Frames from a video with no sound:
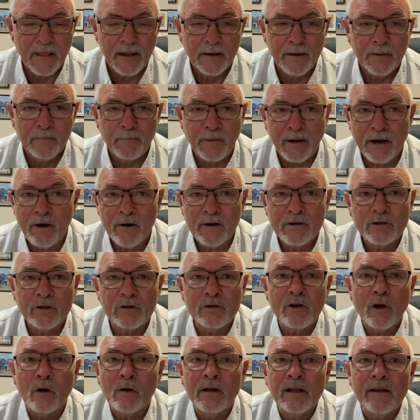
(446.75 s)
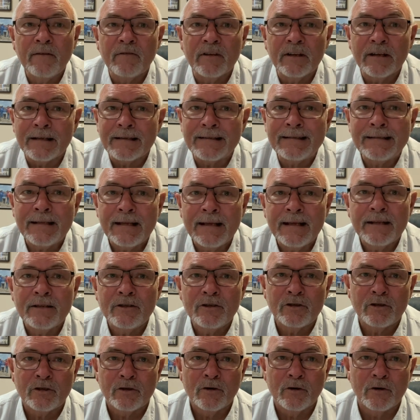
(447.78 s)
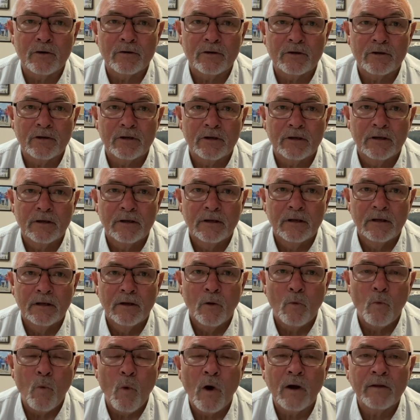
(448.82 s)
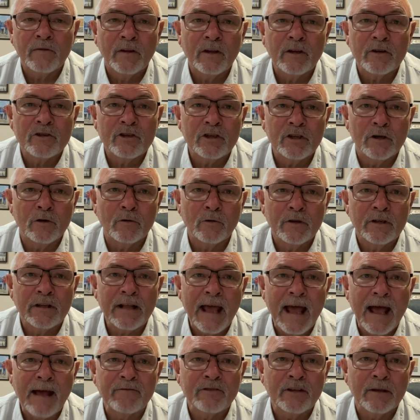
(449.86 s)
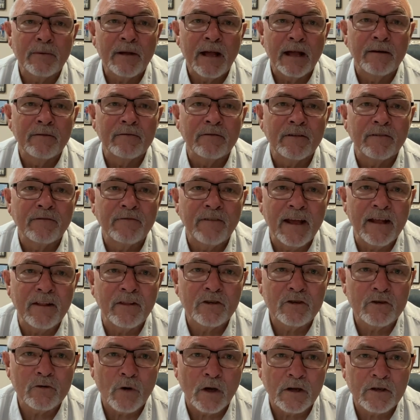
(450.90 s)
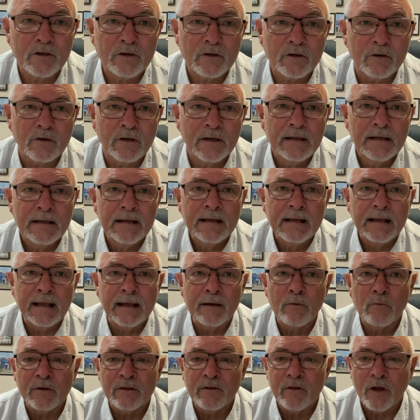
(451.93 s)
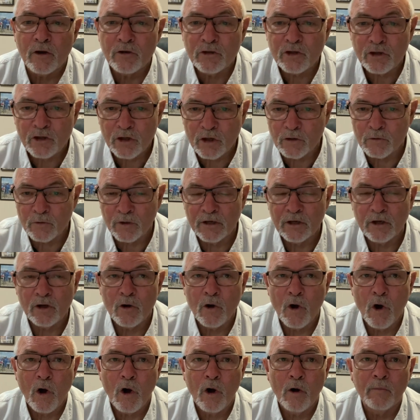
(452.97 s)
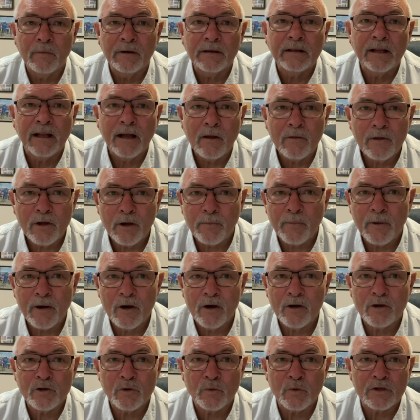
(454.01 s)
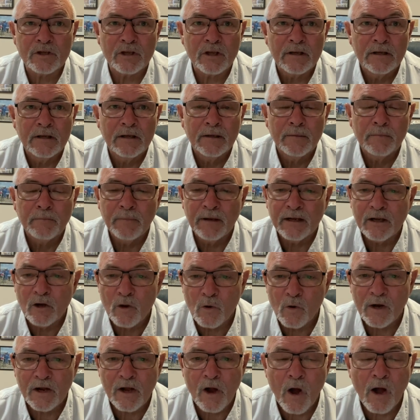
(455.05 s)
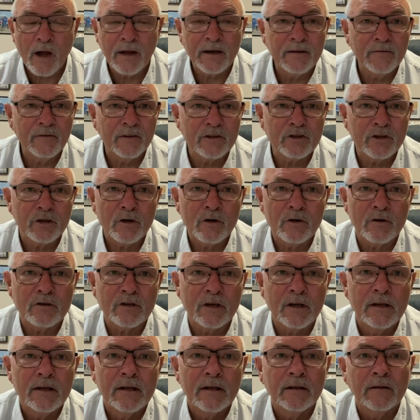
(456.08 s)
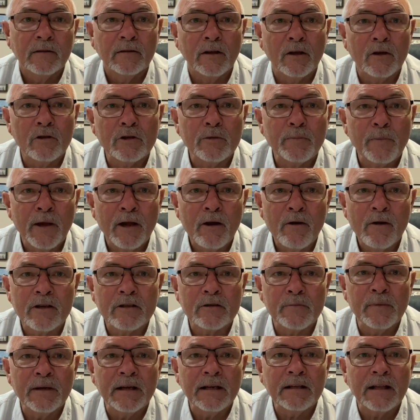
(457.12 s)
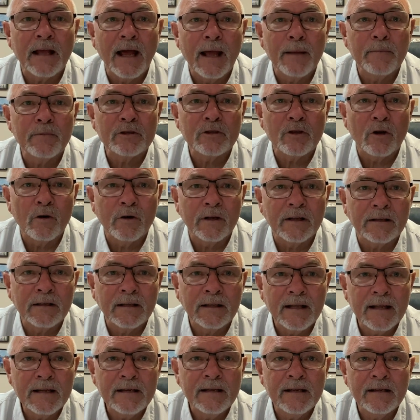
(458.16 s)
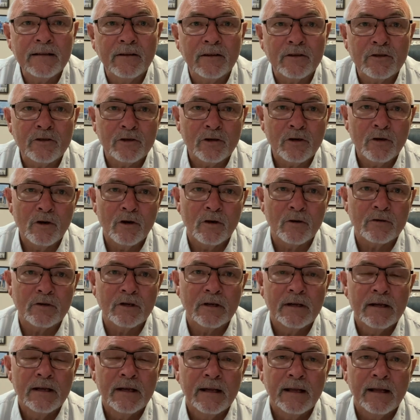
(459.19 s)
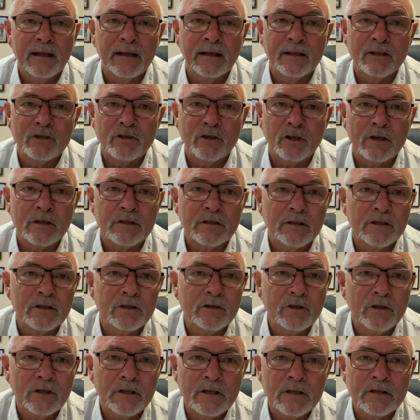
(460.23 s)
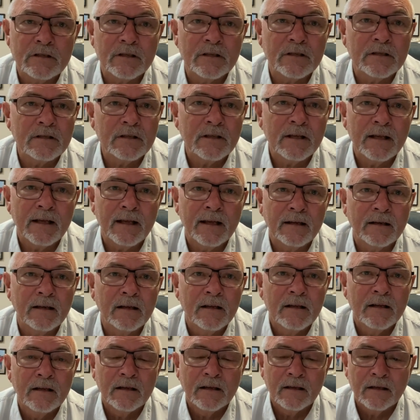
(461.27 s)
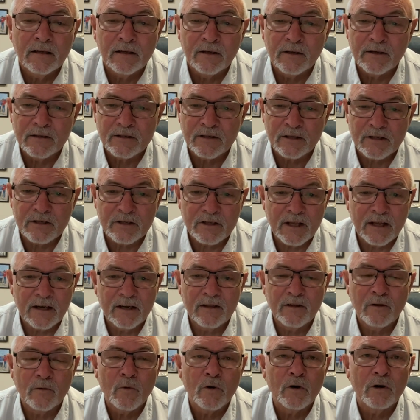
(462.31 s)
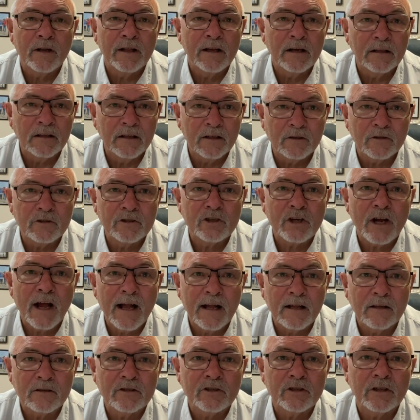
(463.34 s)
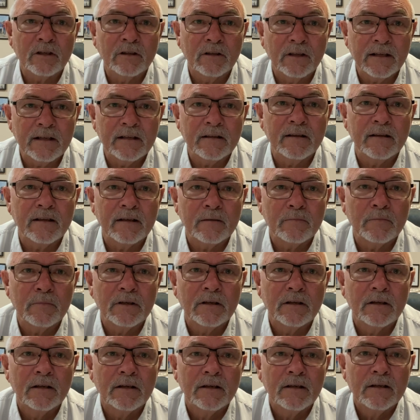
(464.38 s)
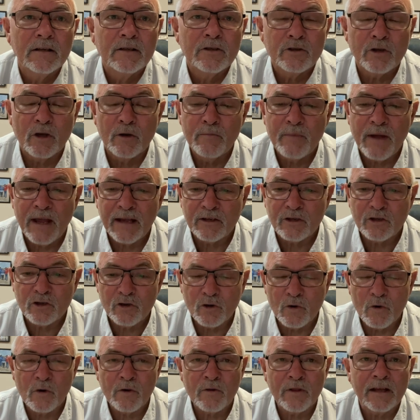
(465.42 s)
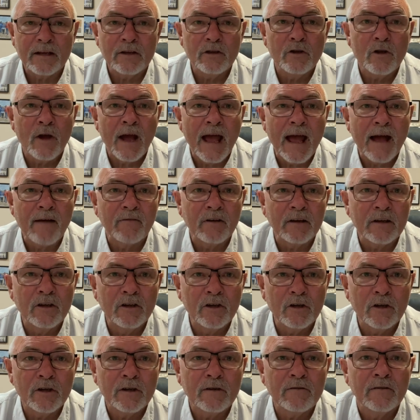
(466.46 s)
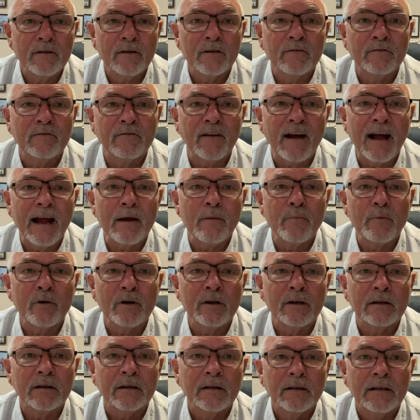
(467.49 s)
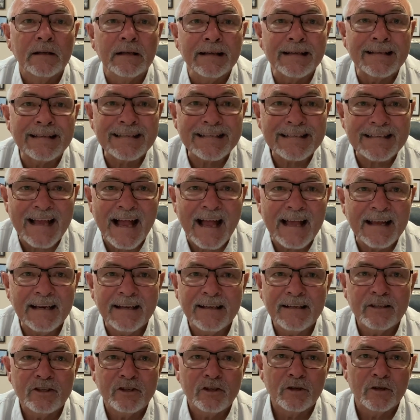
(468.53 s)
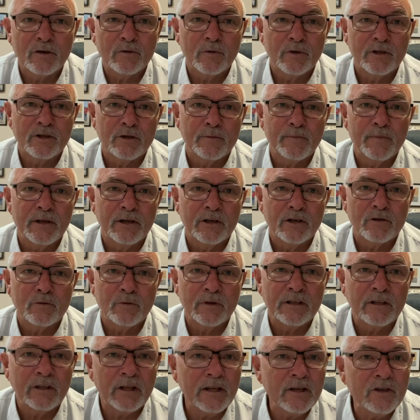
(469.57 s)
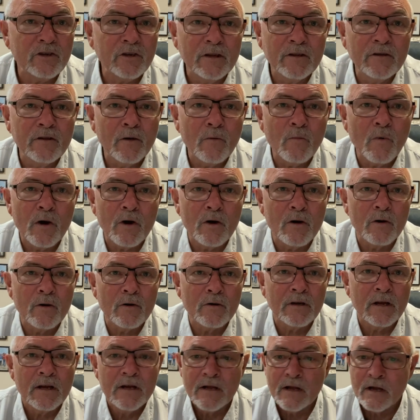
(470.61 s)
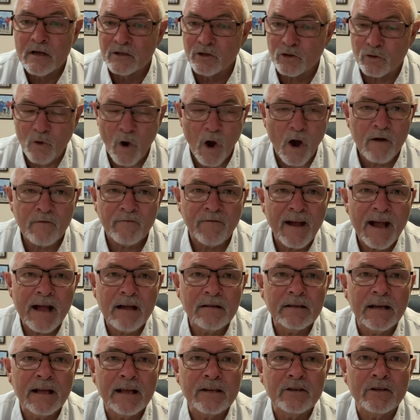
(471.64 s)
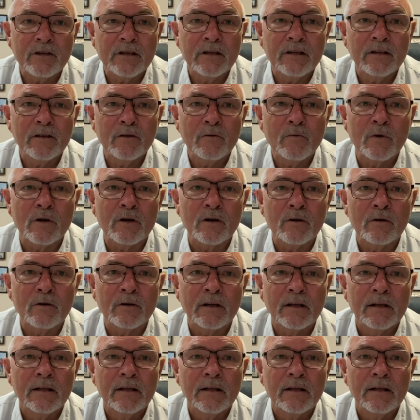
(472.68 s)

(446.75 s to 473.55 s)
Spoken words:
Parents who don't even attend church want their children to have some kind of a faith structure. And when those children go home and tell their parents what's been going on in the church, those parents many times start attending the church. And it's just as Jesus said, or as it said in the Word, and a little child shall lead them. So make sure that you have a good, vibrant, exciting children's ministry, teaching the Word, strong foundation in the Word,